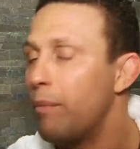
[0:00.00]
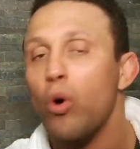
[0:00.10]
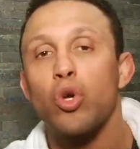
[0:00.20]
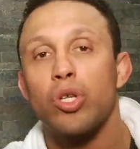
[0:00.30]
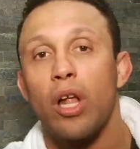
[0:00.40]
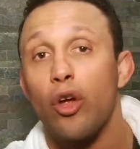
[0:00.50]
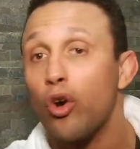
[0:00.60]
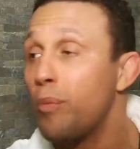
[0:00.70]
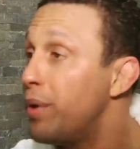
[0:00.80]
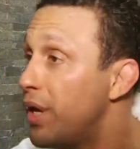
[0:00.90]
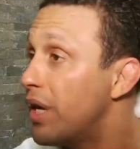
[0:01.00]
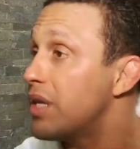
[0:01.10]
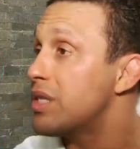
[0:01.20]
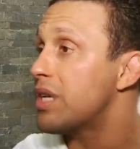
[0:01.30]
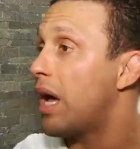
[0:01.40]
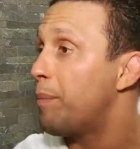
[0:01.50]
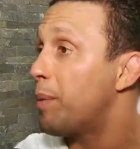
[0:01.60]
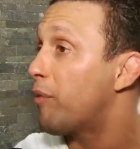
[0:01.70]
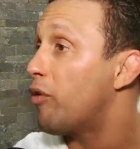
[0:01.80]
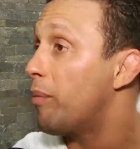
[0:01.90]
Mostly Europeans, uh,
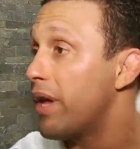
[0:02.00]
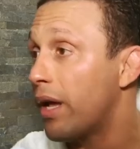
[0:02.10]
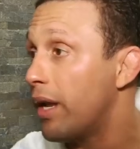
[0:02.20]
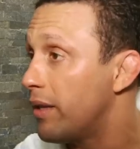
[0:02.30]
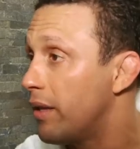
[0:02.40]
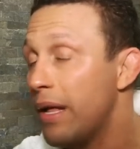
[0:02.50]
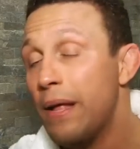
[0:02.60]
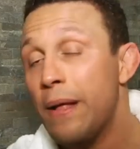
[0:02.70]
people from England